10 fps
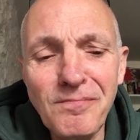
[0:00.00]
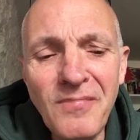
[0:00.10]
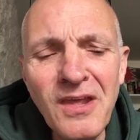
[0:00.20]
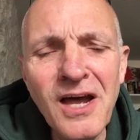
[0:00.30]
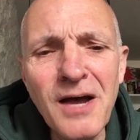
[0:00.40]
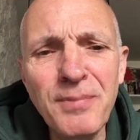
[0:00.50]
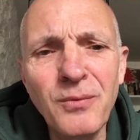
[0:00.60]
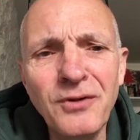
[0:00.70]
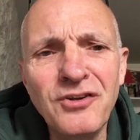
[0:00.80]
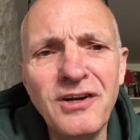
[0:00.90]
But I
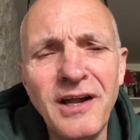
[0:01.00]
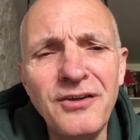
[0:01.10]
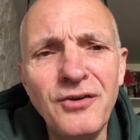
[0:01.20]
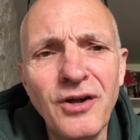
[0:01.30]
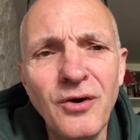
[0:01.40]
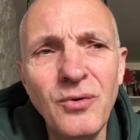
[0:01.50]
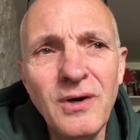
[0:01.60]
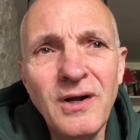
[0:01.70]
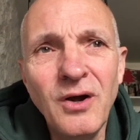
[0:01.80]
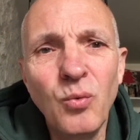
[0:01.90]
wanted to let you know
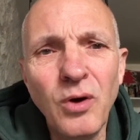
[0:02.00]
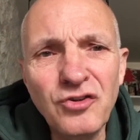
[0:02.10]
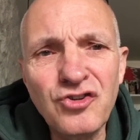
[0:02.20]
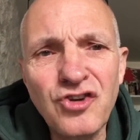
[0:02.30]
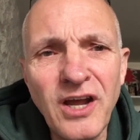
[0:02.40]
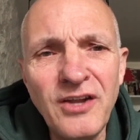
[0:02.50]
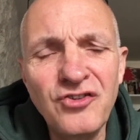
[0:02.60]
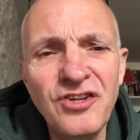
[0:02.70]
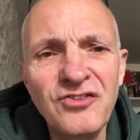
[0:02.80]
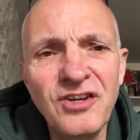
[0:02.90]
what's
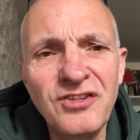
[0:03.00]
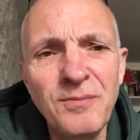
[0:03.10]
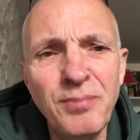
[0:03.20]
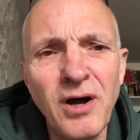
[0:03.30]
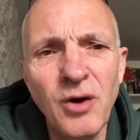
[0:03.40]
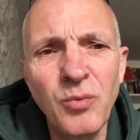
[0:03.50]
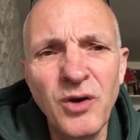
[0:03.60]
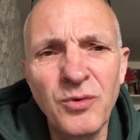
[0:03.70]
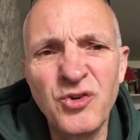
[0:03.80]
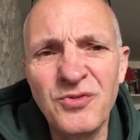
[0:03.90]
changed since I did part
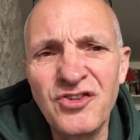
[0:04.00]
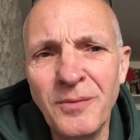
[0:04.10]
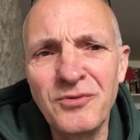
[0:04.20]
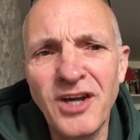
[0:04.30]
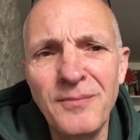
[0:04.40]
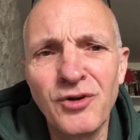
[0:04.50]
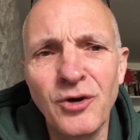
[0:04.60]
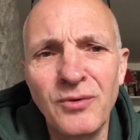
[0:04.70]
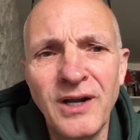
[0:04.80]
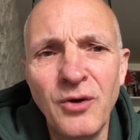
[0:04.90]
one, which was some time
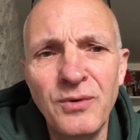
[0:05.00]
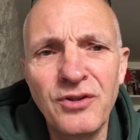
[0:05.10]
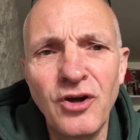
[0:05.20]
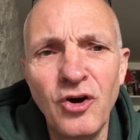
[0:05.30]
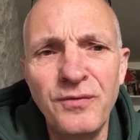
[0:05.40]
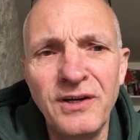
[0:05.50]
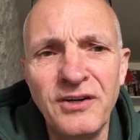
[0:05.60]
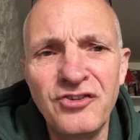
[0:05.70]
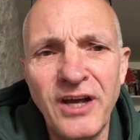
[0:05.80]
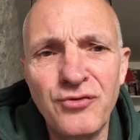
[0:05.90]
ago now with COVID,
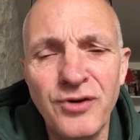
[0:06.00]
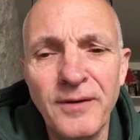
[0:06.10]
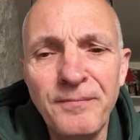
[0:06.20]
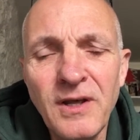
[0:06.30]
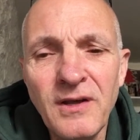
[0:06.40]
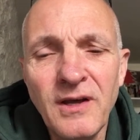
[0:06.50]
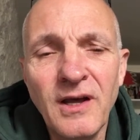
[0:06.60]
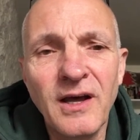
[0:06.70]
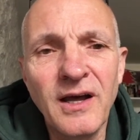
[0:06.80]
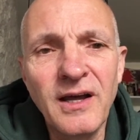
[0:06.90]
etc.
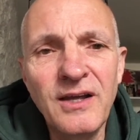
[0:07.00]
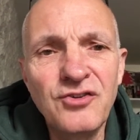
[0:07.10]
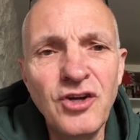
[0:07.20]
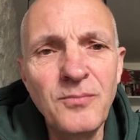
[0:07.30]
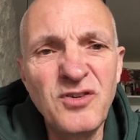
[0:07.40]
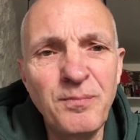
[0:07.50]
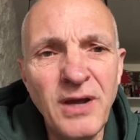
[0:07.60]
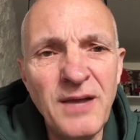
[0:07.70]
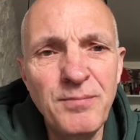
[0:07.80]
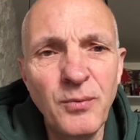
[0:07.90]
In terms of
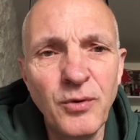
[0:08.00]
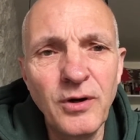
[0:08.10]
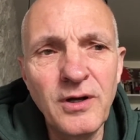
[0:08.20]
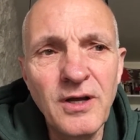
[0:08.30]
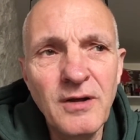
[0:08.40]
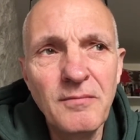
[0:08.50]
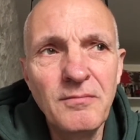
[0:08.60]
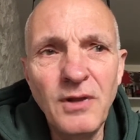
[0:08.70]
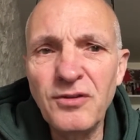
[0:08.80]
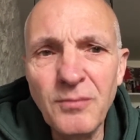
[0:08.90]
paperwork,
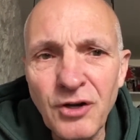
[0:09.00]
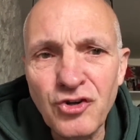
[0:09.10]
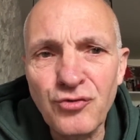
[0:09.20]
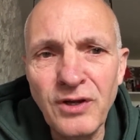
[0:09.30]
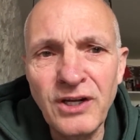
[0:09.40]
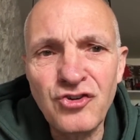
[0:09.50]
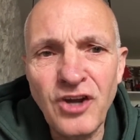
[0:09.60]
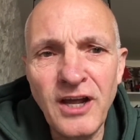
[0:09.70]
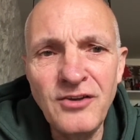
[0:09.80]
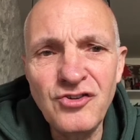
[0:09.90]
nothing much has really
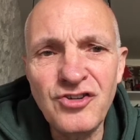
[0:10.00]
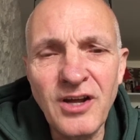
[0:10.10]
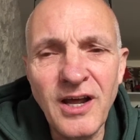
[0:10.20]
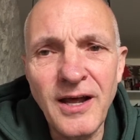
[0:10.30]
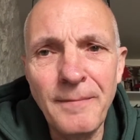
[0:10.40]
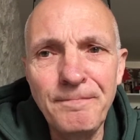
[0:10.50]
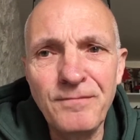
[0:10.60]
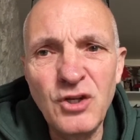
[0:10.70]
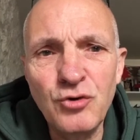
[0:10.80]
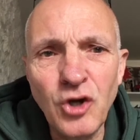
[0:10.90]
changed.
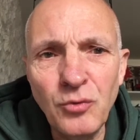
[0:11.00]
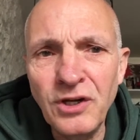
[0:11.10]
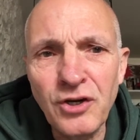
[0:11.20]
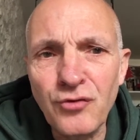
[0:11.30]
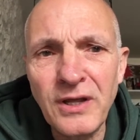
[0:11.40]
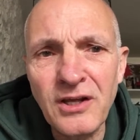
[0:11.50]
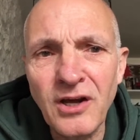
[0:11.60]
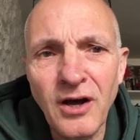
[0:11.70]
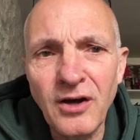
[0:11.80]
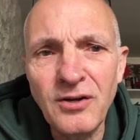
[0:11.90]
You don't need a green
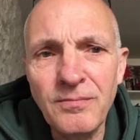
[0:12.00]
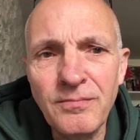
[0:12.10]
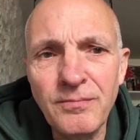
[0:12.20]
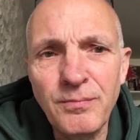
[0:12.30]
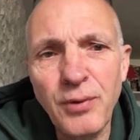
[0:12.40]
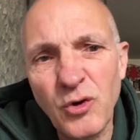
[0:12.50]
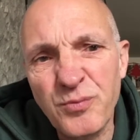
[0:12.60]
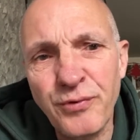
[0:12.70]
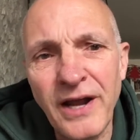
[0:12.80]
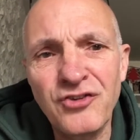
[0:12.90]
card,
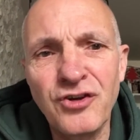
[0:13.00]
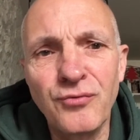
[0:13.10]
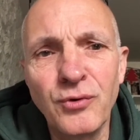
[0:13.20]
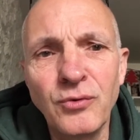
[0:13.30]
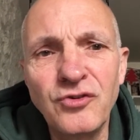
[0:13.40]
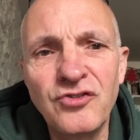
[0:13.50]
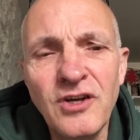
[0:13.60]
post-Brexit rules.